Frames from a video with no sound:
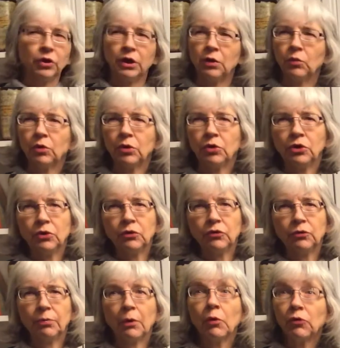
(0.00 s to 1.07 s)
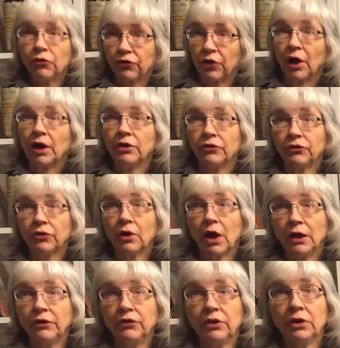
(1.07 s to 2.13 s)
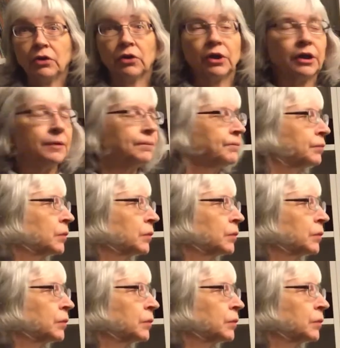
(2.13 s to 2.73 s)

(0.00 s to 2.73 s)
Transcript: it would use both sides, ideally.